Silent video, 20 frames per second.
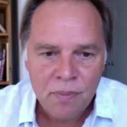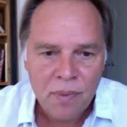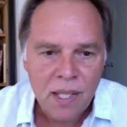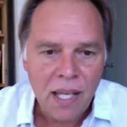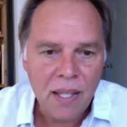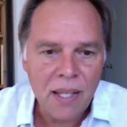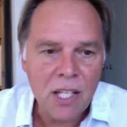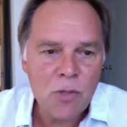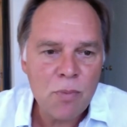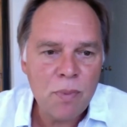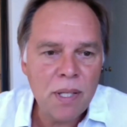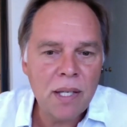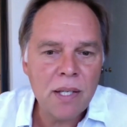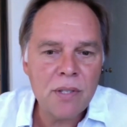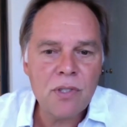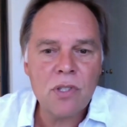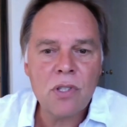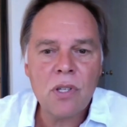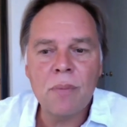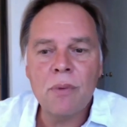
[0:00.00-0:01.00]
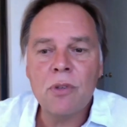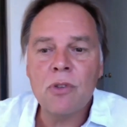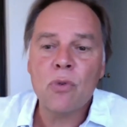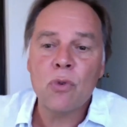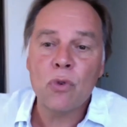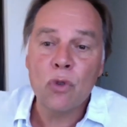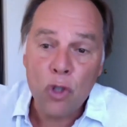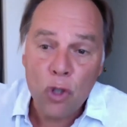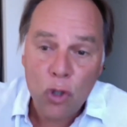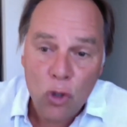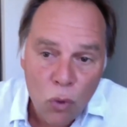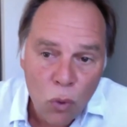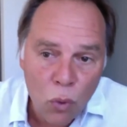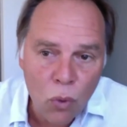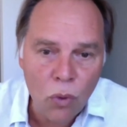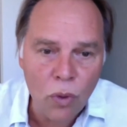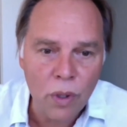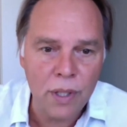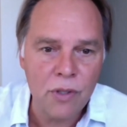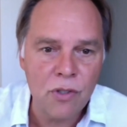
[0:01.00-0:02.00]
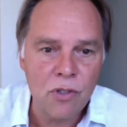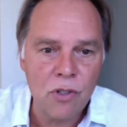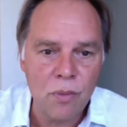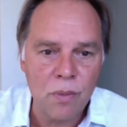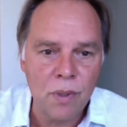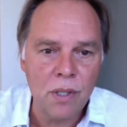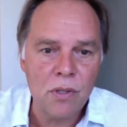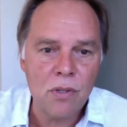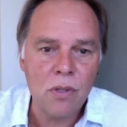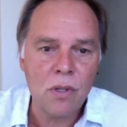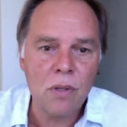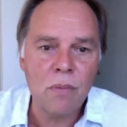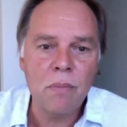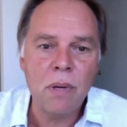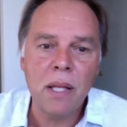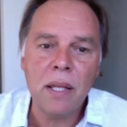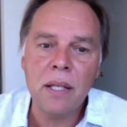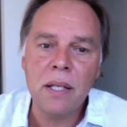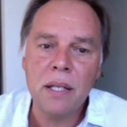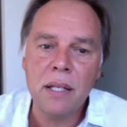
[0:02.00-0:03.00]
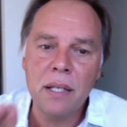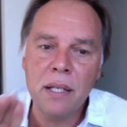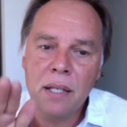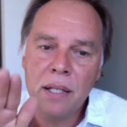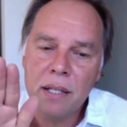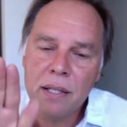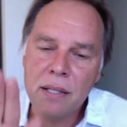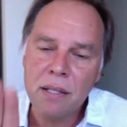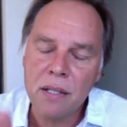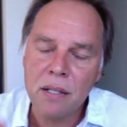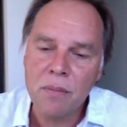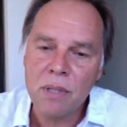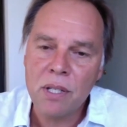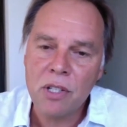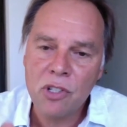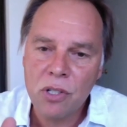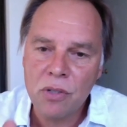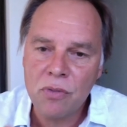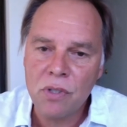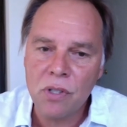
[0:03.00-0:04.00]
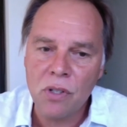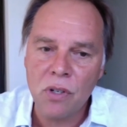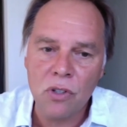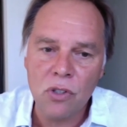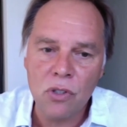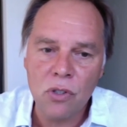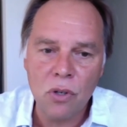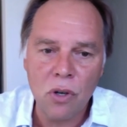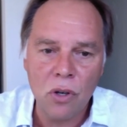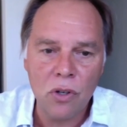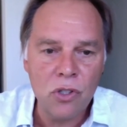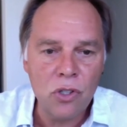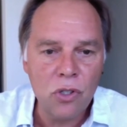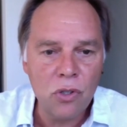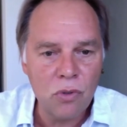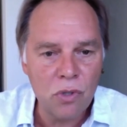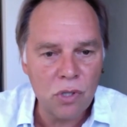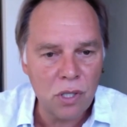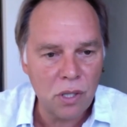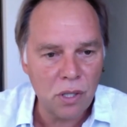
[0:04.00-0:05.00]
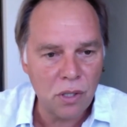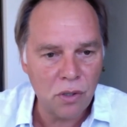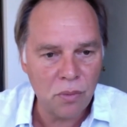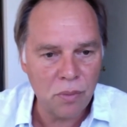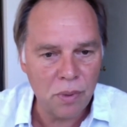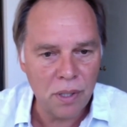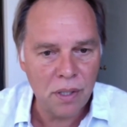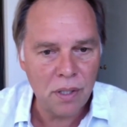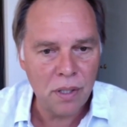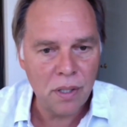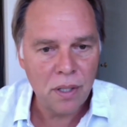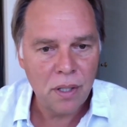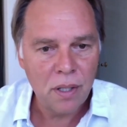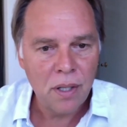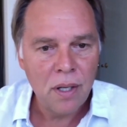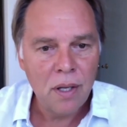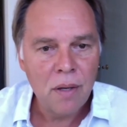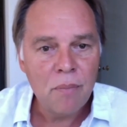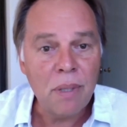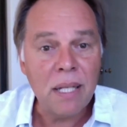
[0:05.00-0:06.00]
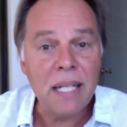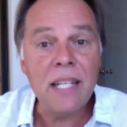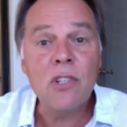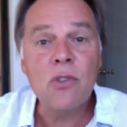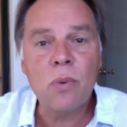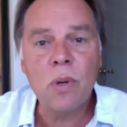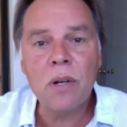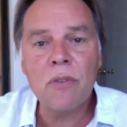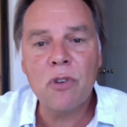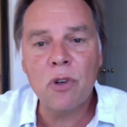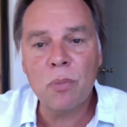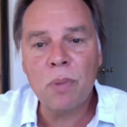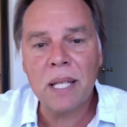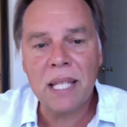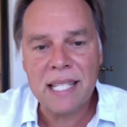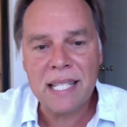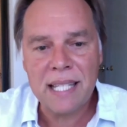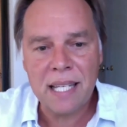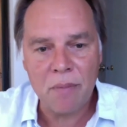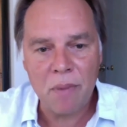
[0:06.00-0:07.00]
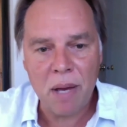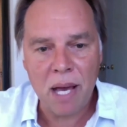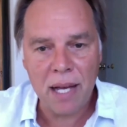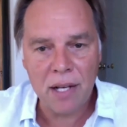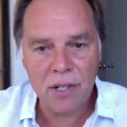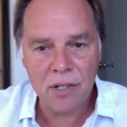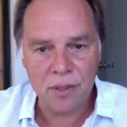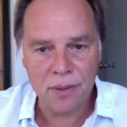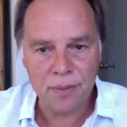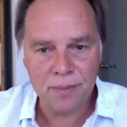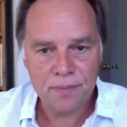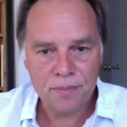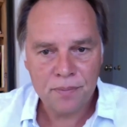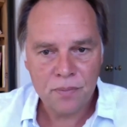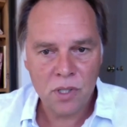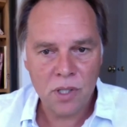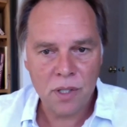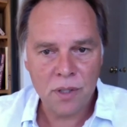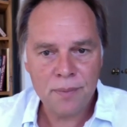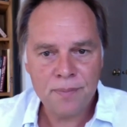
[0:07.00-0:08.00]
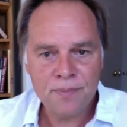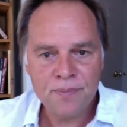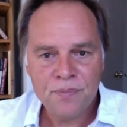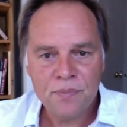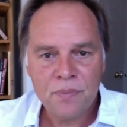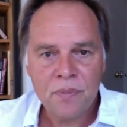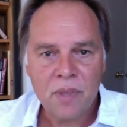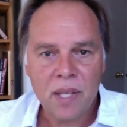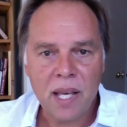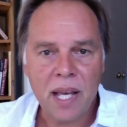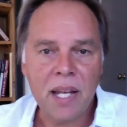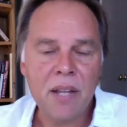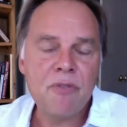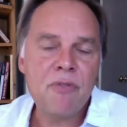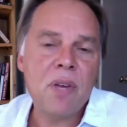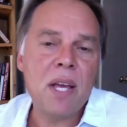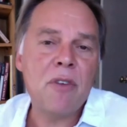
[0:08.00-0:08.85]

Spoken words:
And that's because it's coming through your instrument. So the melody is going to be shifted on you just a little bit. But each one of you are playing the same action, you know? And if